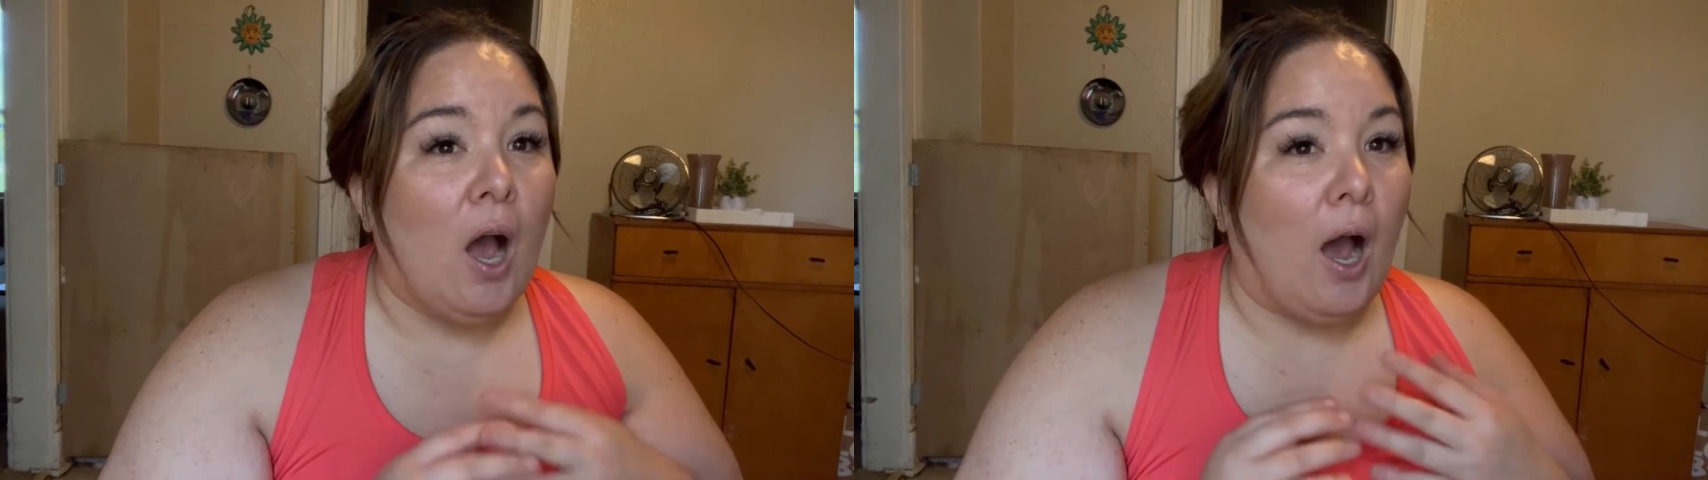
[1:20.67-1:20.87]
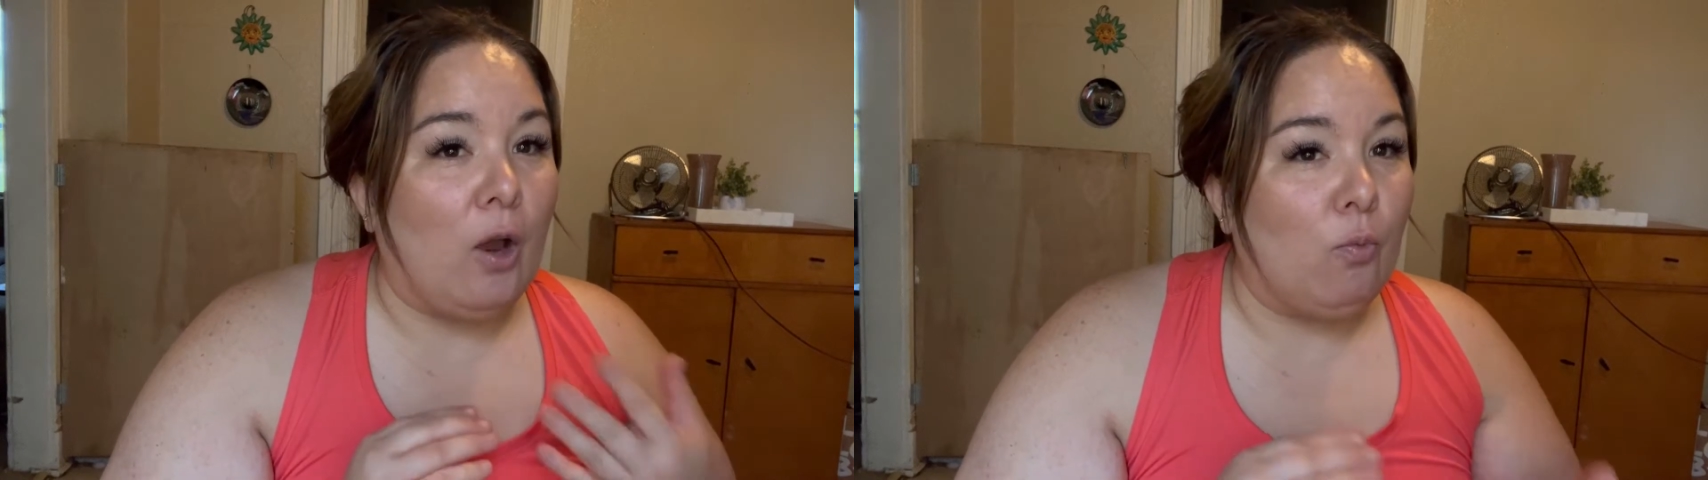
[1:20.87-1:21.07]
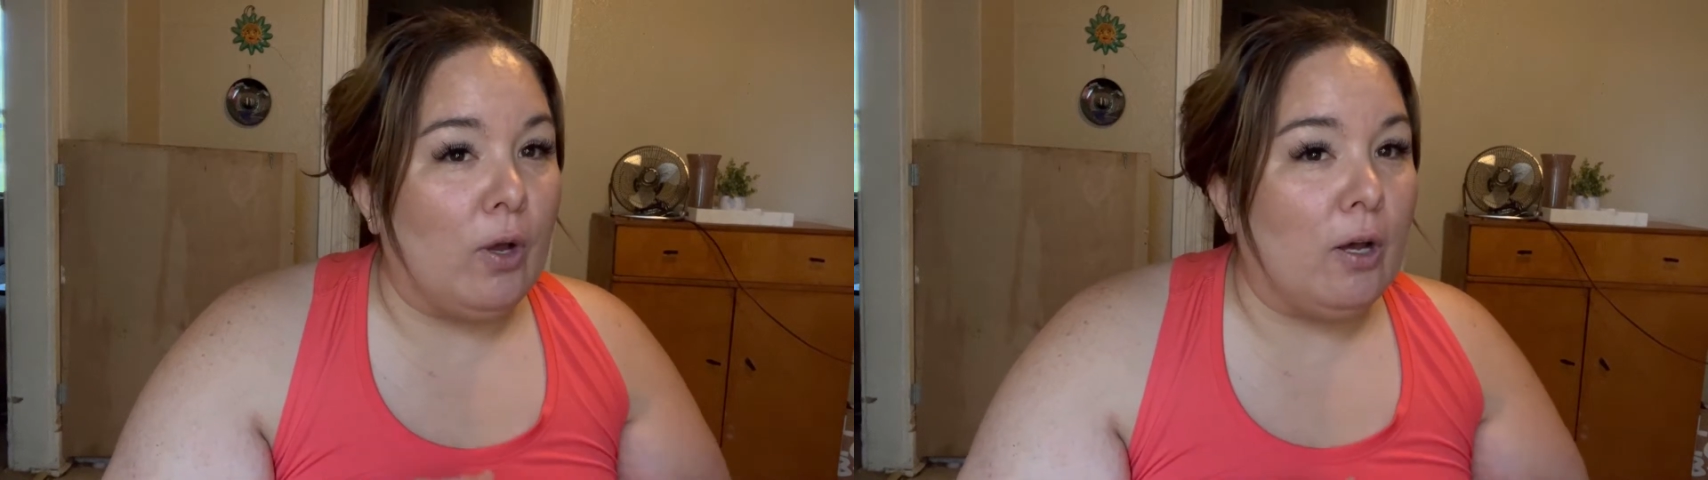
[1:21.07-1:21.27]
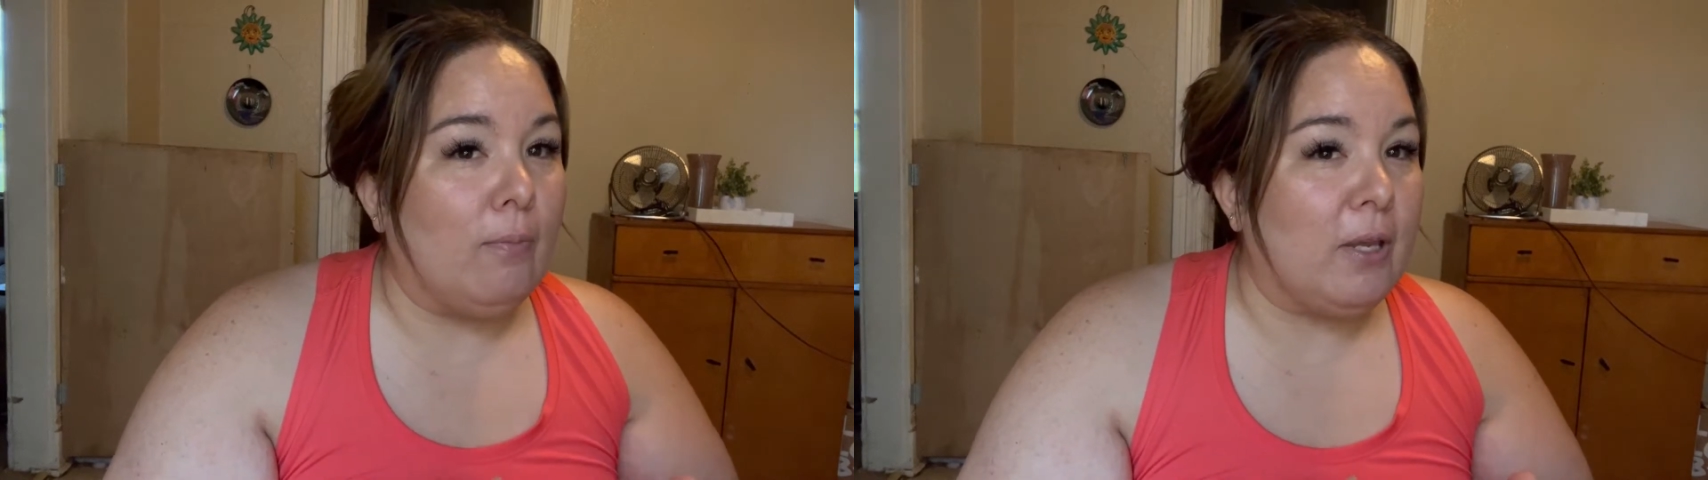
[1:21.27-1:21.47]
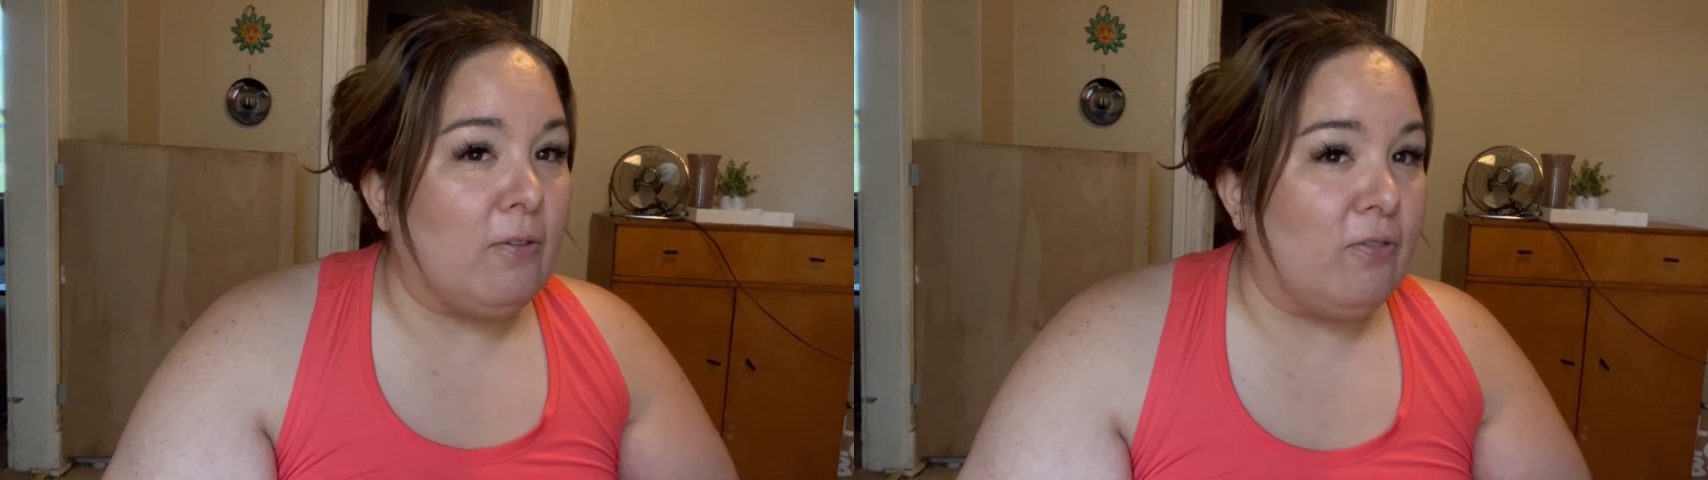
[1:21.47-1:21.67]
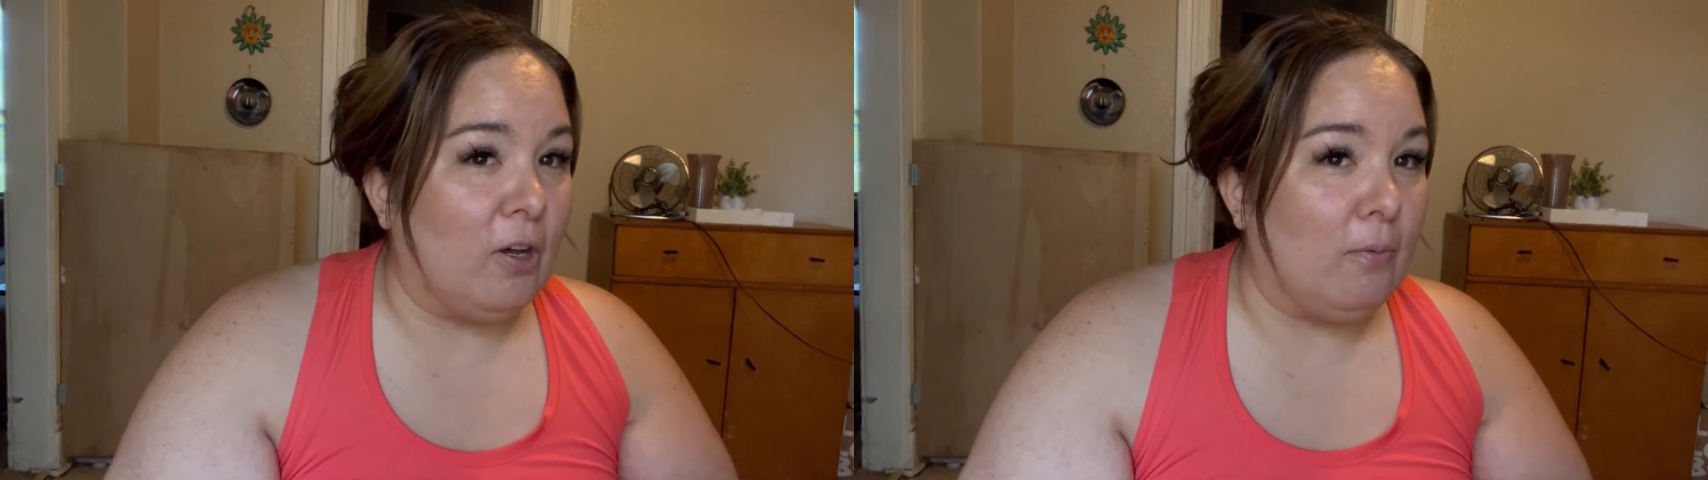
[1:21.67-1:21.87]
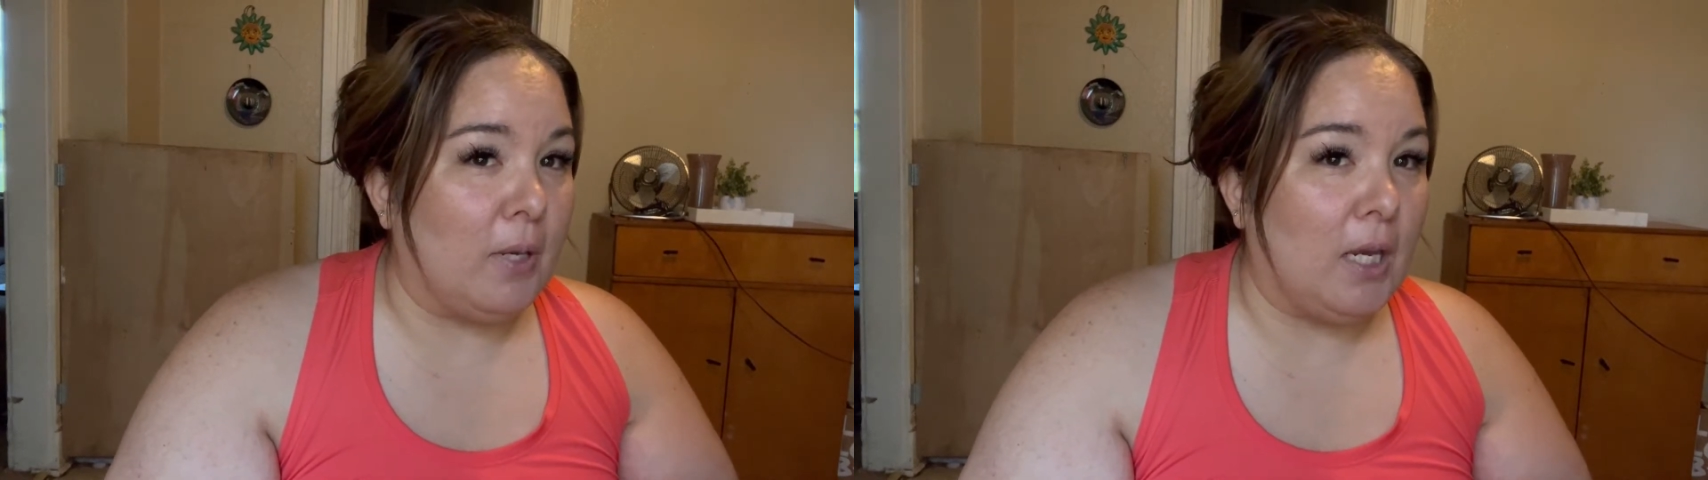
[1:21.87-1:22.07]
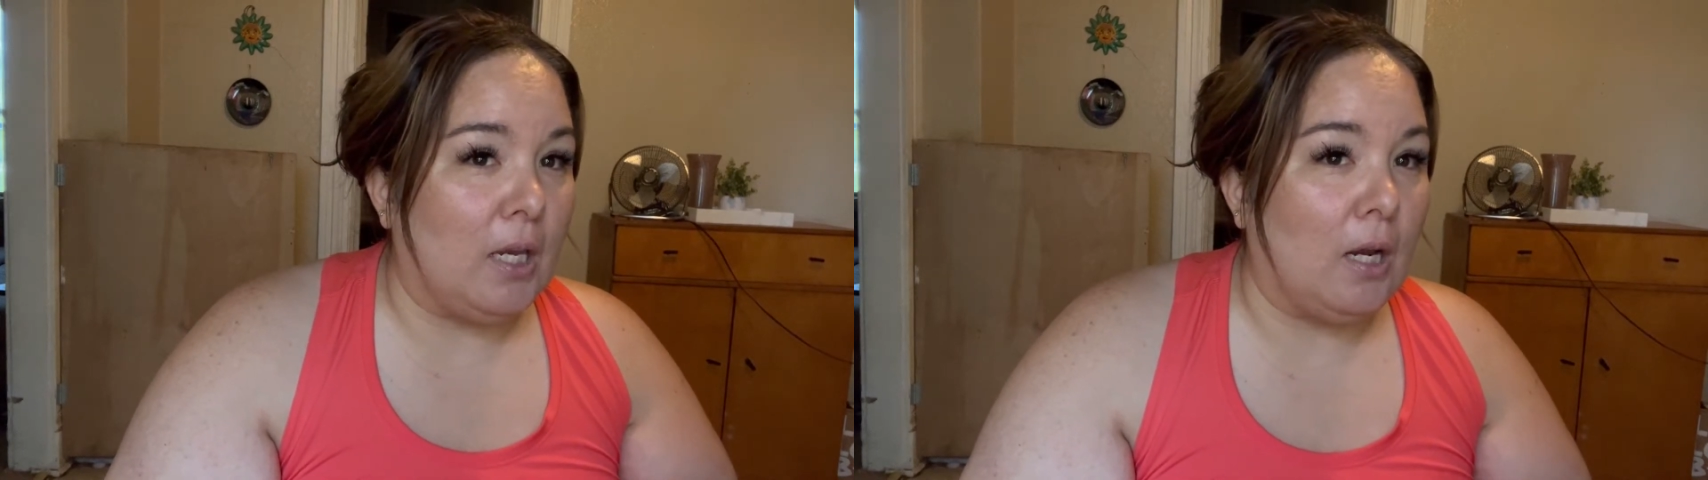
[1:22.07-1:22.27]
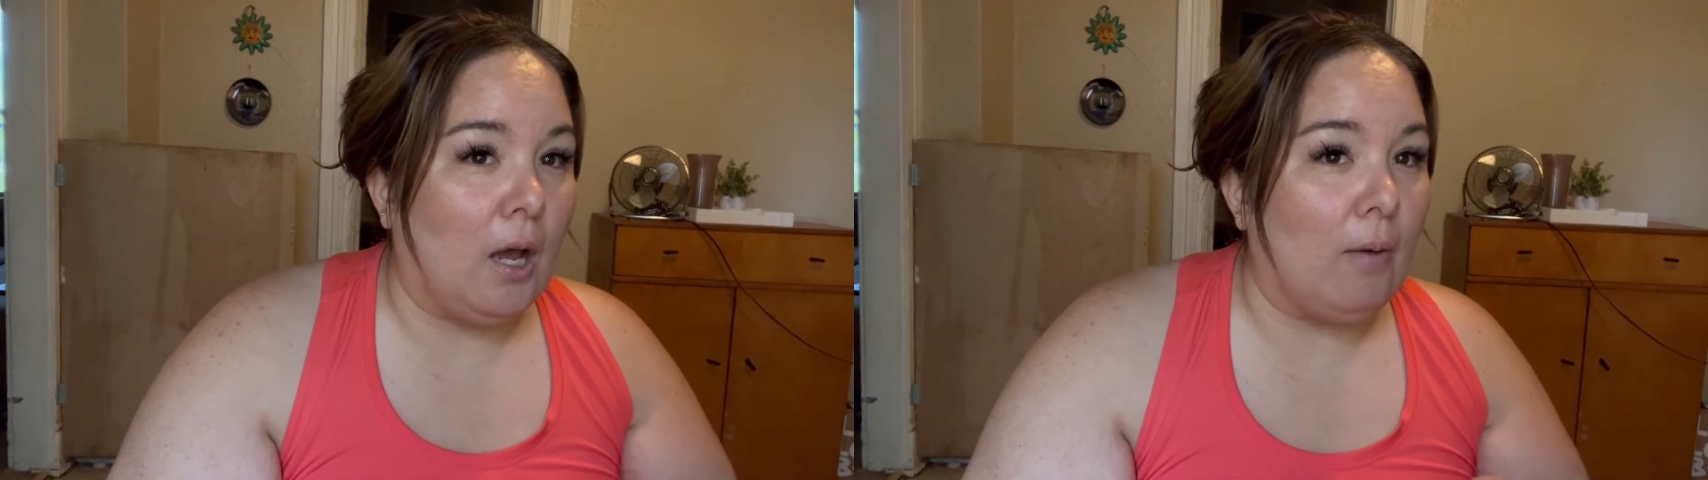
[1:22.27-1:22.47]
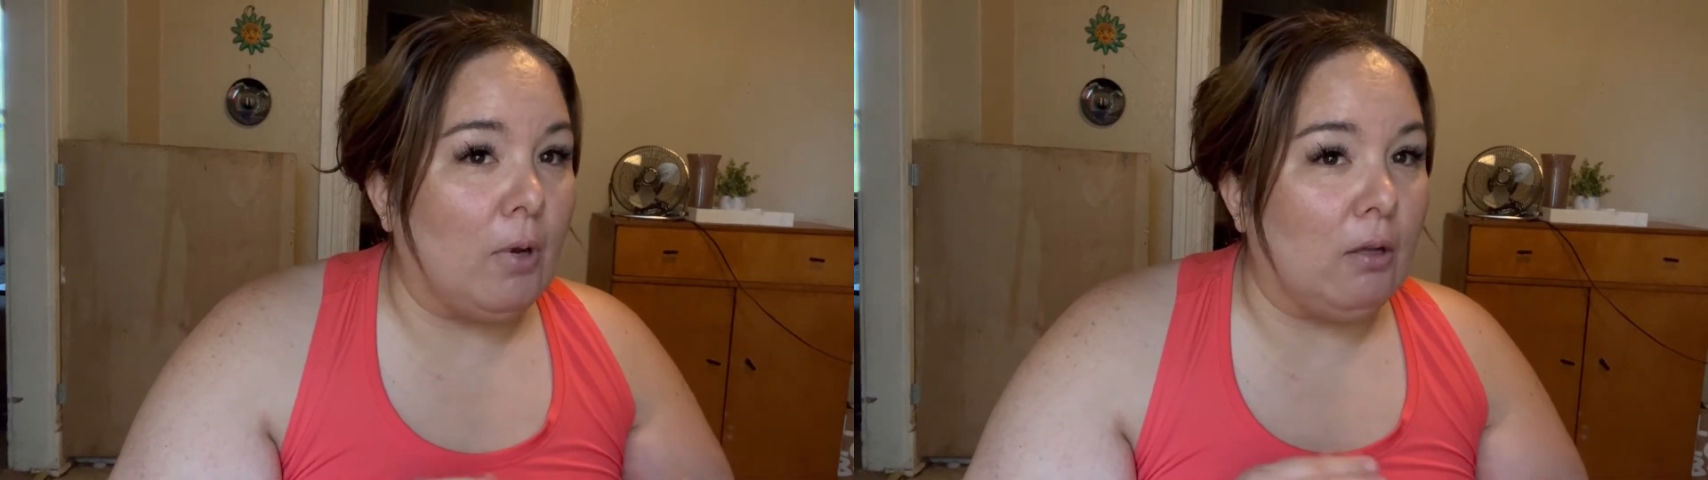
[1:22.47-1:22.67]
I will be filming
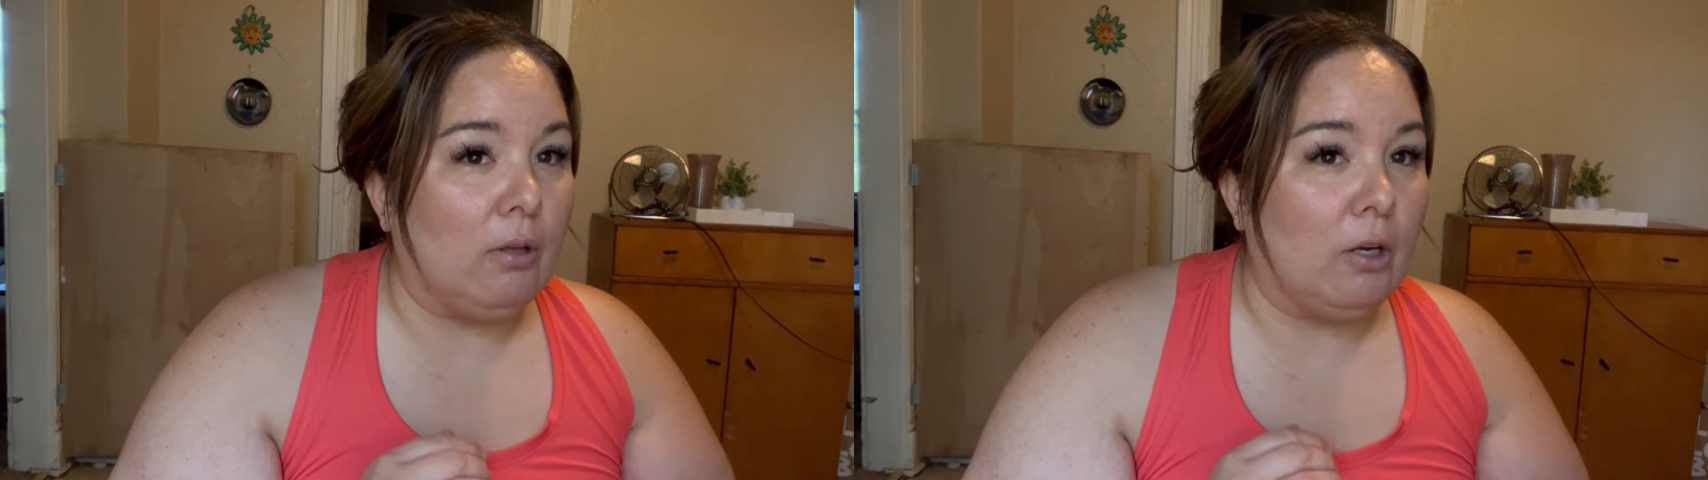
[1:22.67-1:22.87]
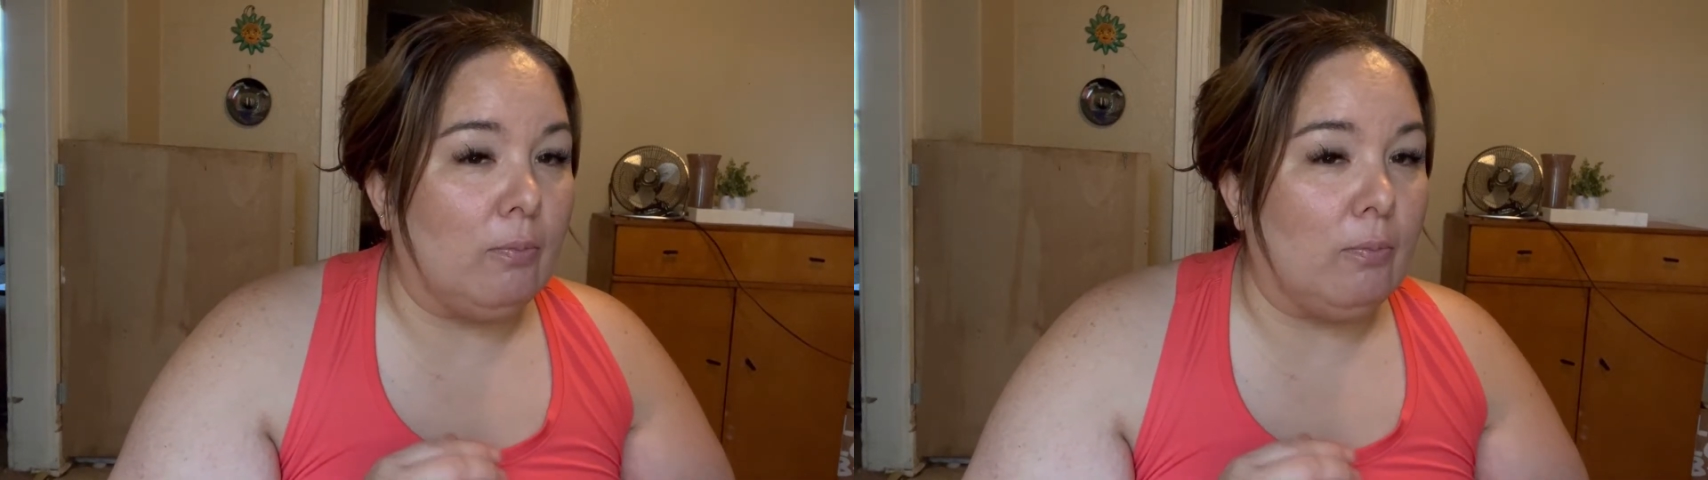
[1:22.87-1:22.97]
a little